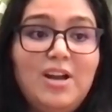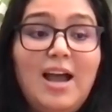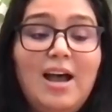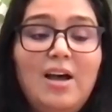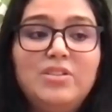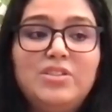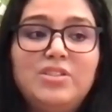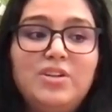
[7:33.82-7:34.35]
their
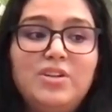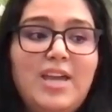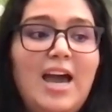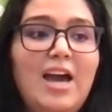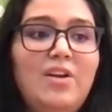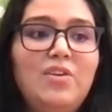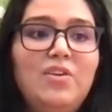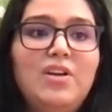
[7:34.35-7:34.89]
house, their
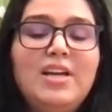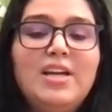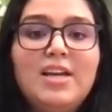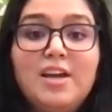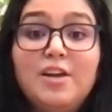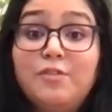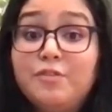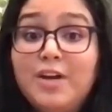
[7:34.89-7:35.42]
cattle,
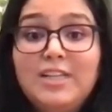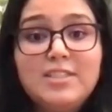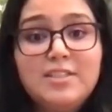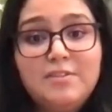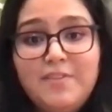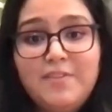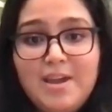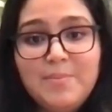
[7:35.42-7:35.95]
and friends
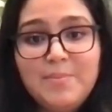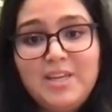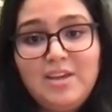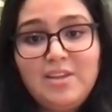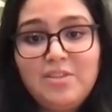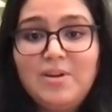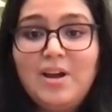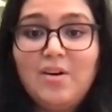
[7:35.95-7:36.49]
and
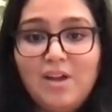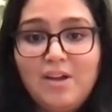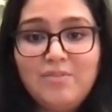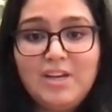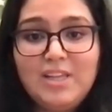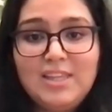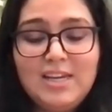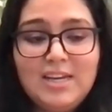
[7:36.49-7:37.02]
family throughout
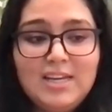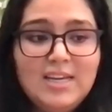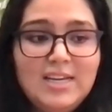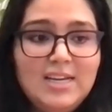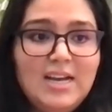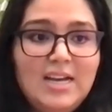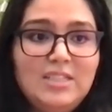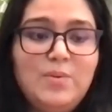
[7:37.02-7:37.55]
everything,
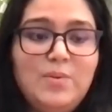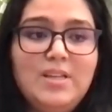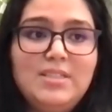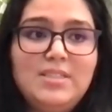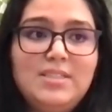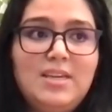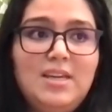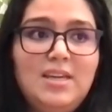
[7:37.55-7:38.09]
as well
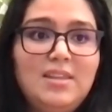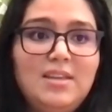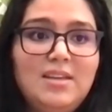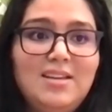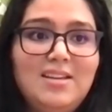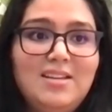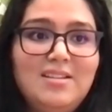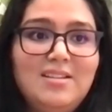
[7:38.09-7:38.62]
as seeing
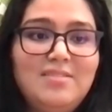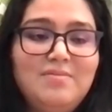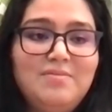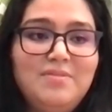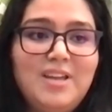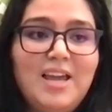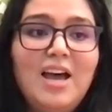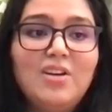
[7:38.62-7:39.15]
the
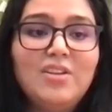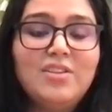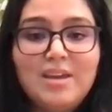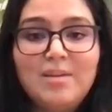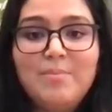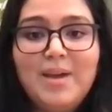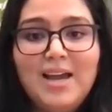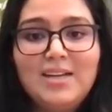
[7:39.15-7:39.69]
health
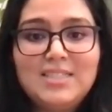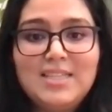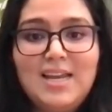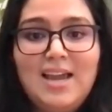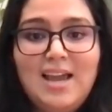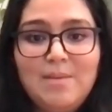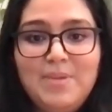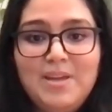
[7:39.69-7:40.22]
impacts
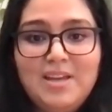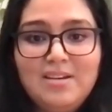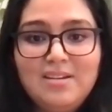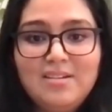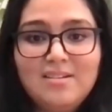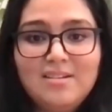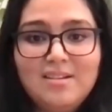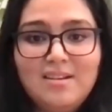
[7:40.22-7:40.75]
that happen
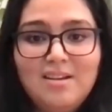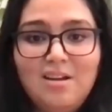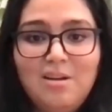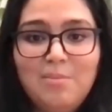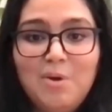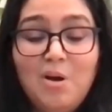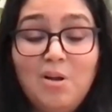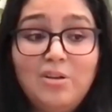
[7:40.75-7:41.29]

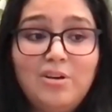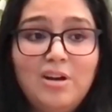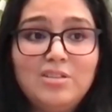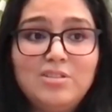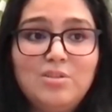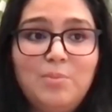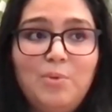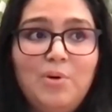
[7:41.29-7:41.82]
um, all
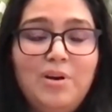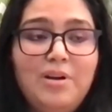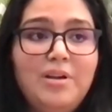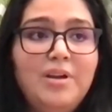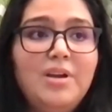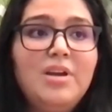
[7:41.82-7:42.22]
across the board.